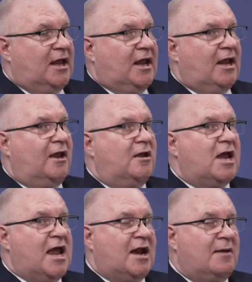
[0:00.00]

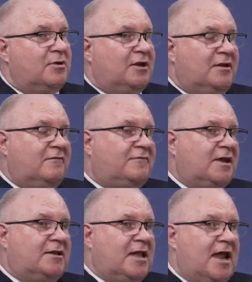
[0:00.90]
And I believe
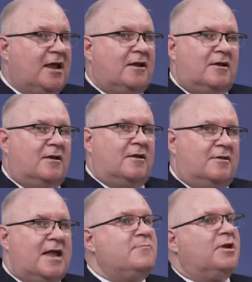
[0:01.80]
that they
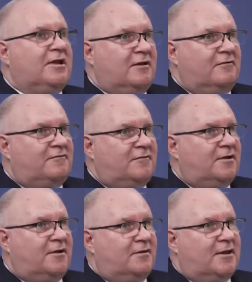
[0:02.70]
believe
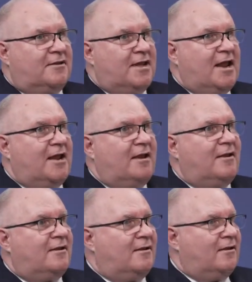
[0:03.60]
that
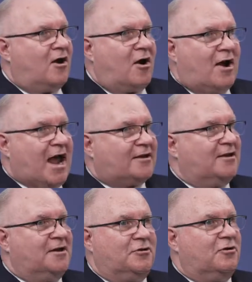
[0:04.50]
they are
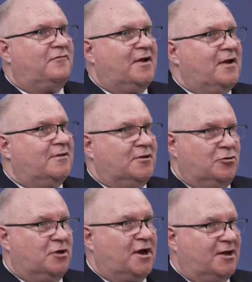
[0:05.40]
acting in good faith and
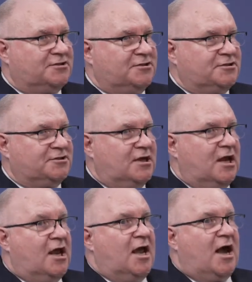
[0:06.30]
good conscience.
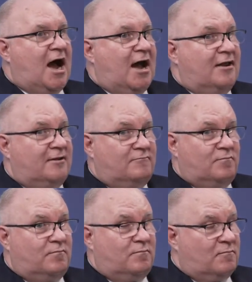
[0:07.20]
I
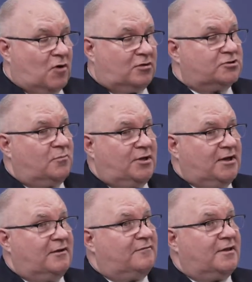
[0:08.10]
also
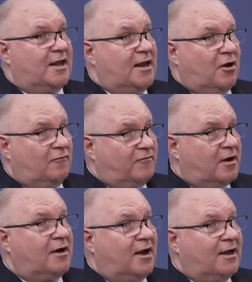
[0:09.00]
believe that they are
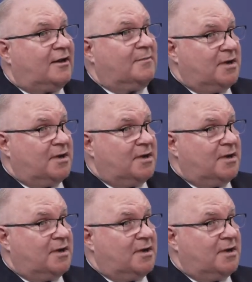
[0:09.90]
very likely